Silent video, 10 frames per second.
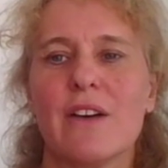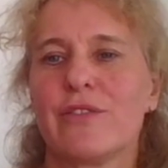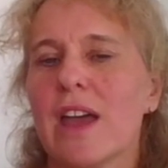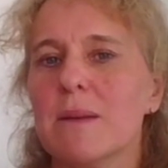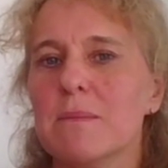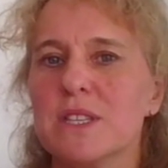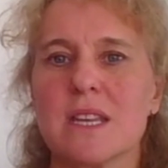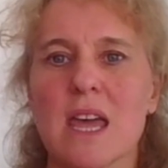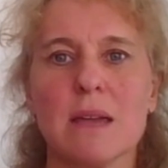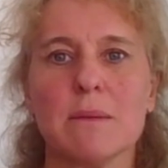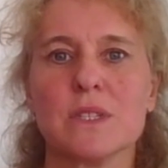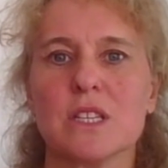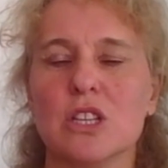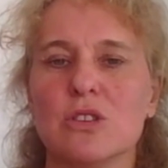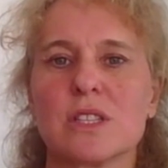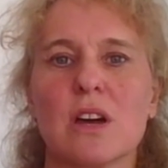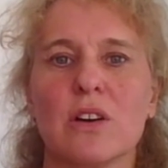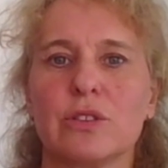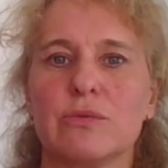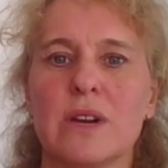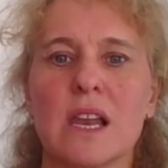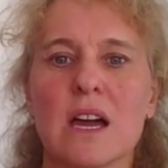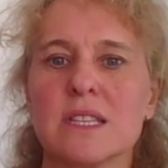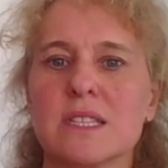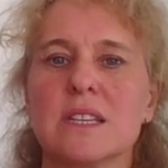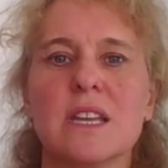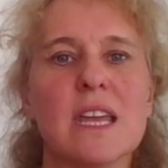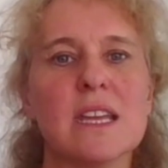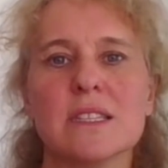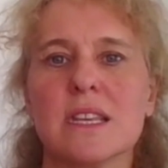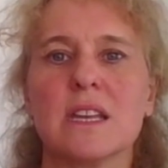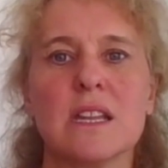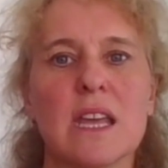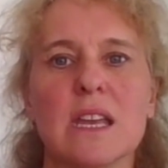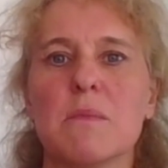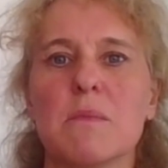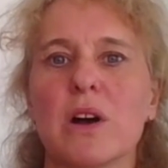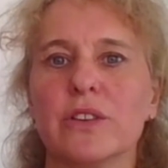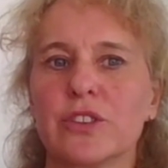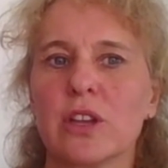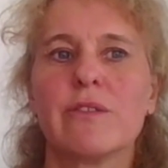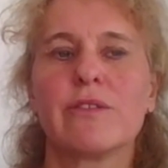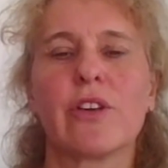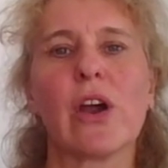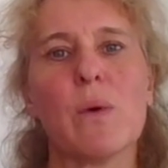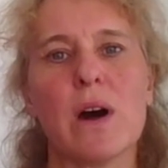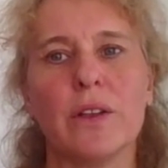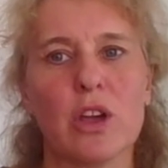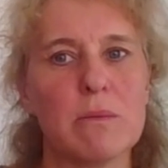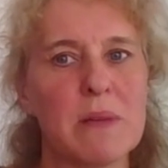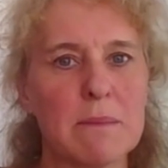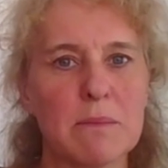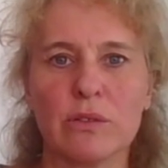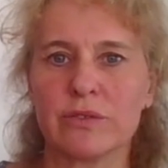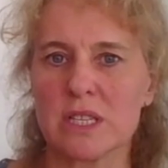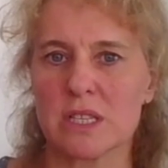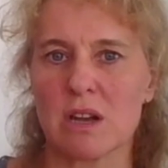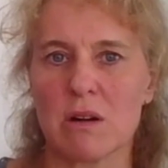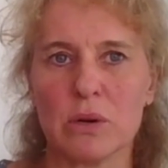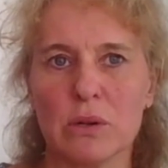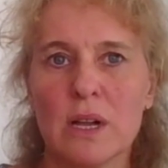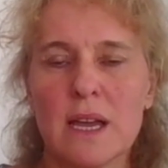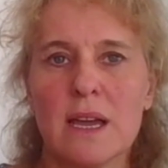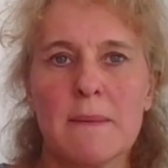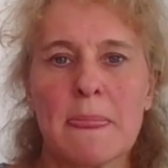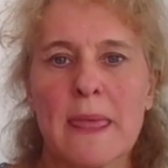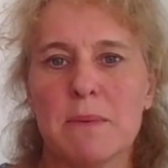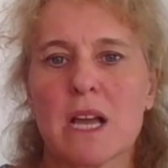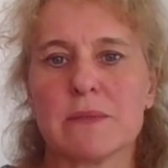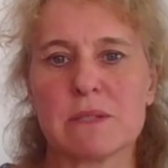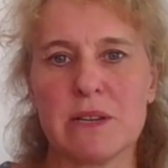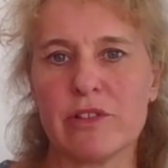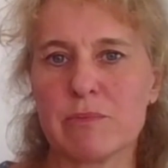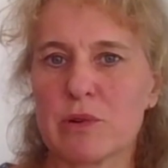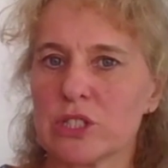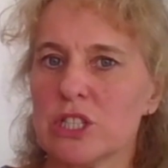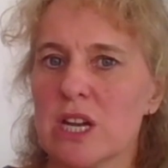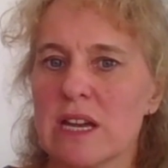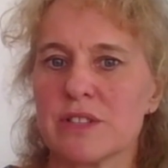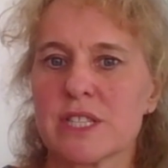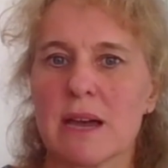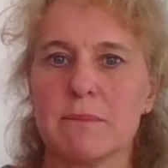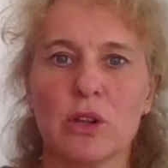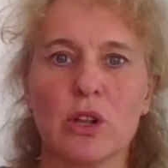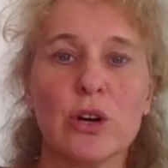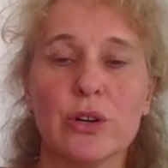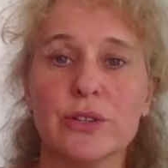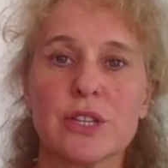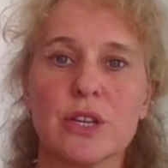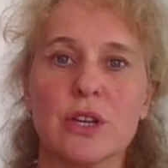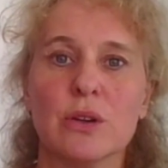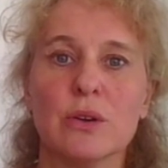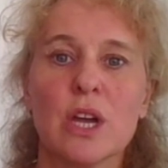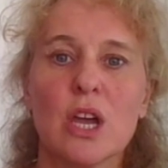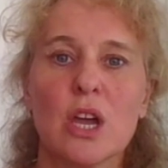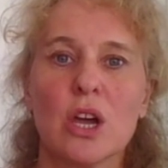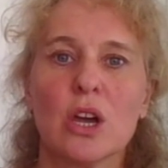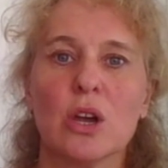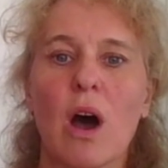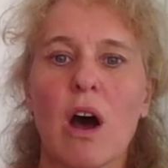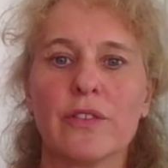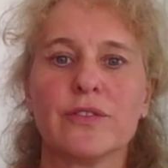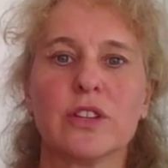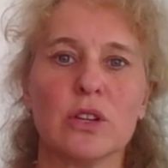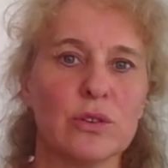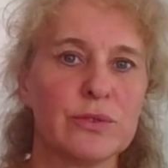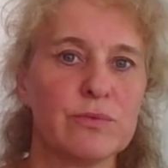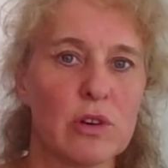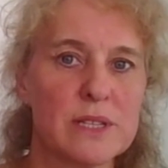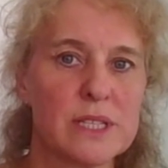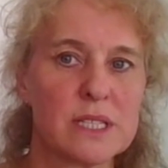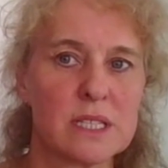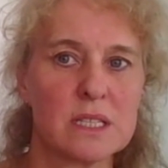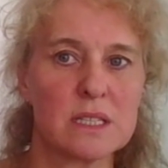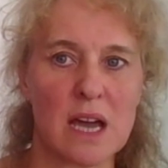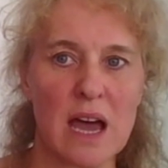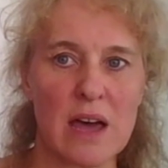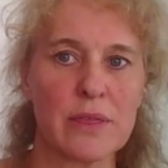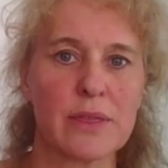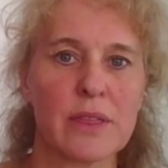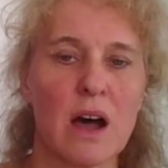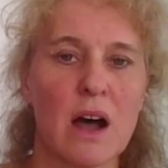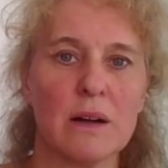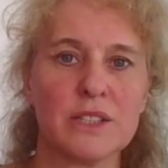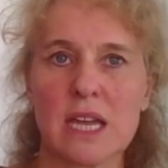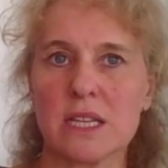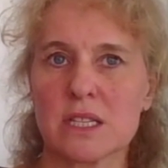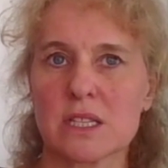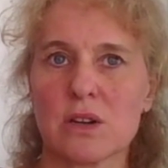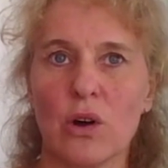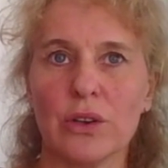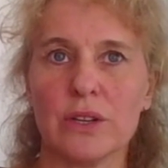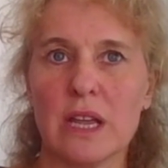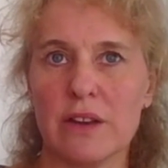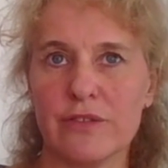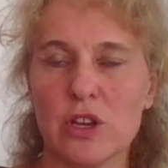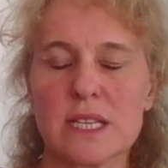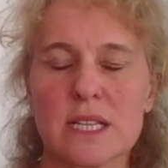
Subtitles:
famous names, and you start to realize that he's in amongst very well-known people. For example, he becomes a bit of a protege of Samuel Hood, who after Lord Robert's death takes on, and a few